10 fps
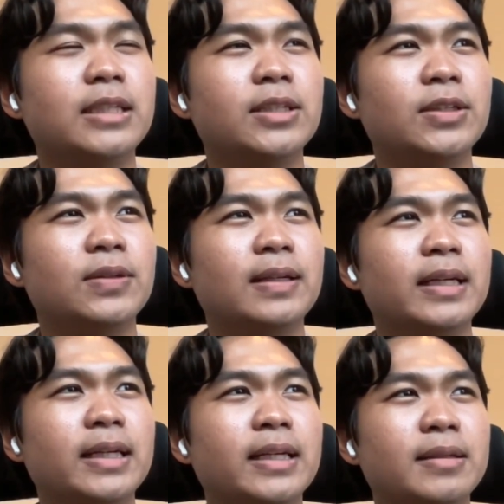
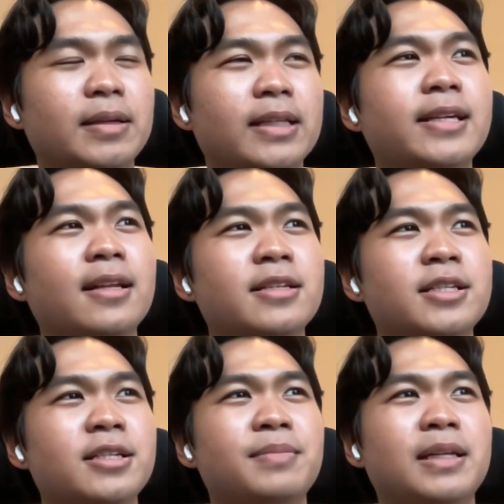like
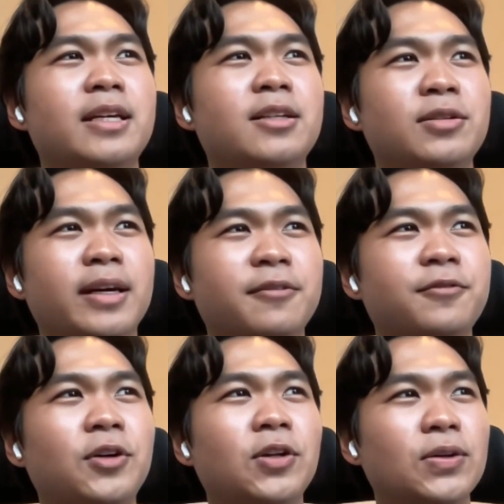intelligent but tend to like
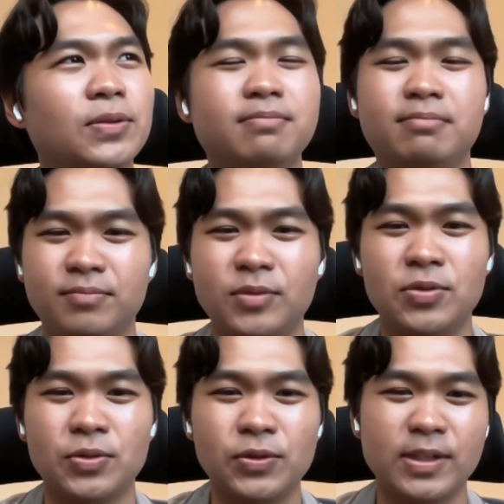follow
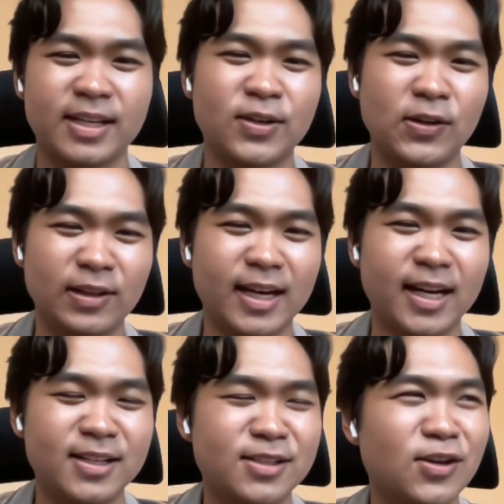the rules and all
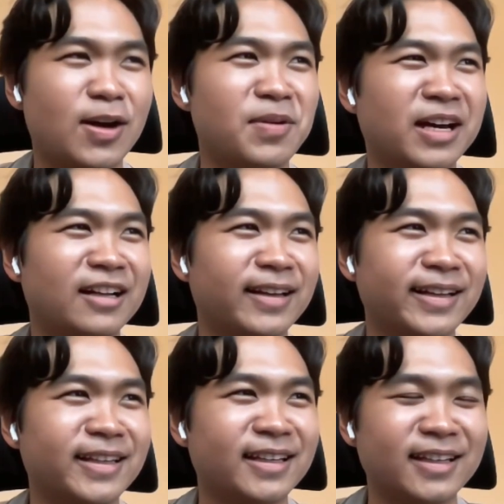that. So I'm kind of
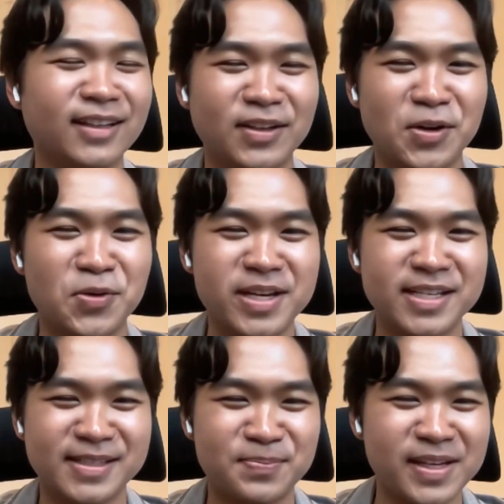like the
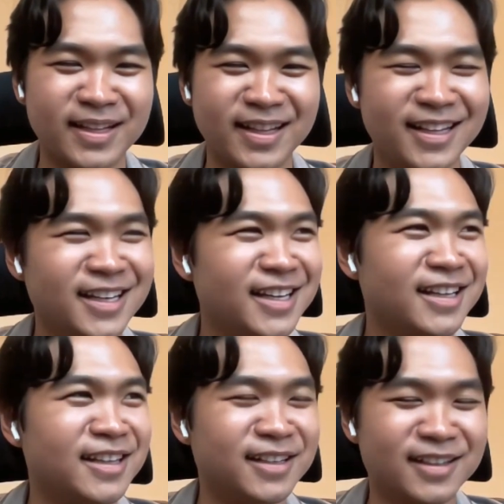always spin
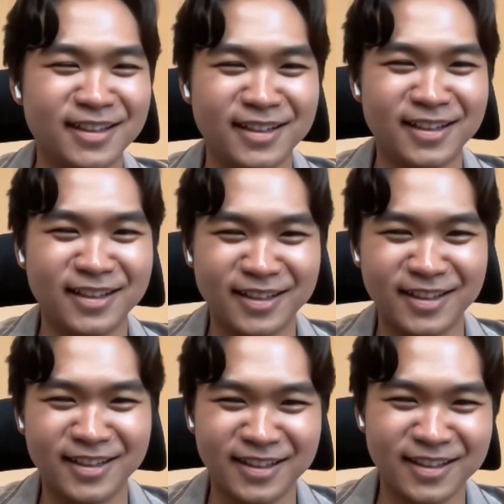
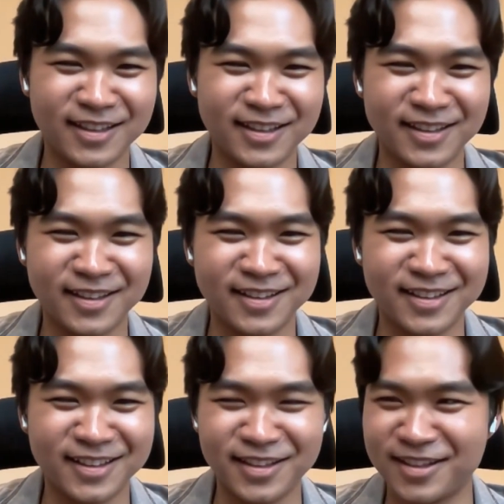the
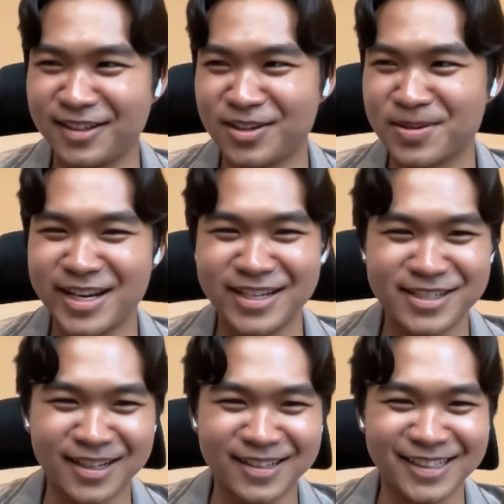gray
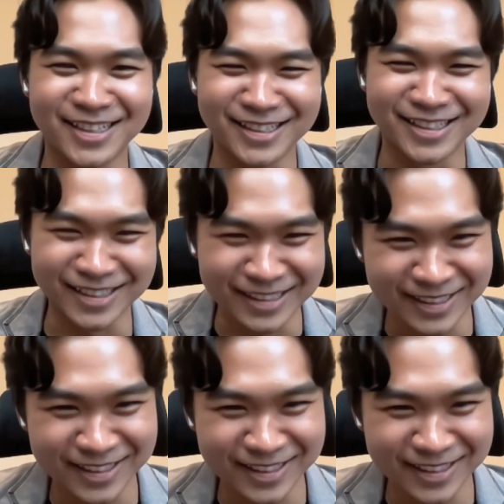duckling